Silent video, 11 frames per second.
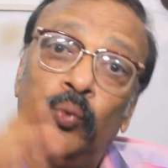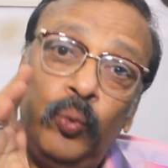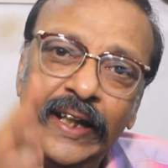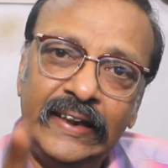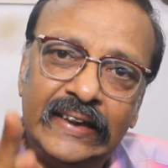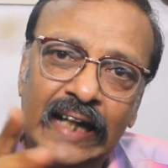
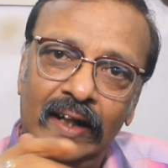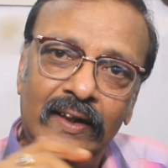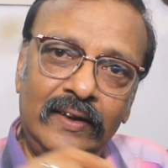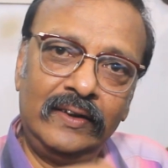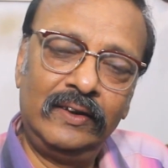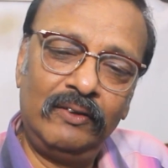Wing Sung,
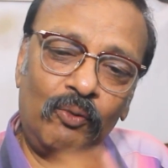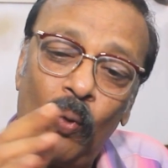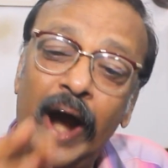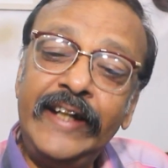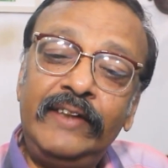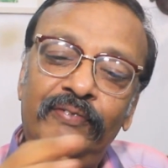
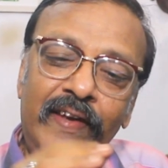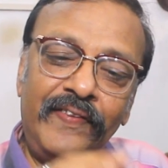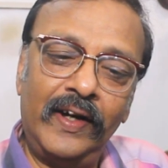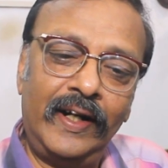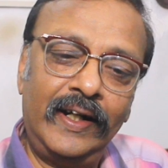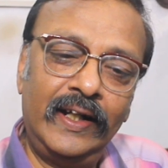White
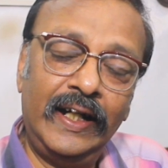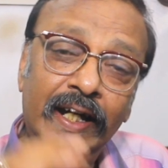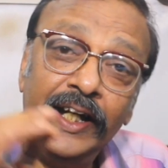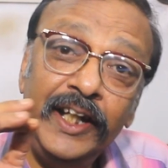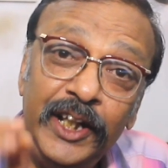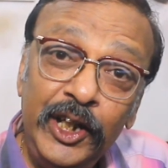Feather,
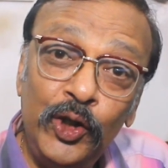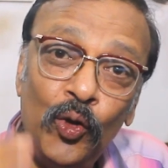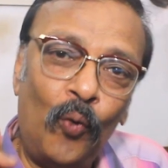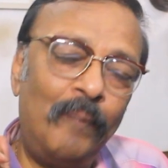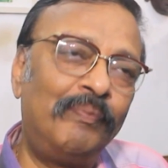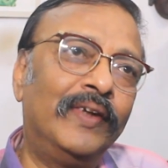Hero.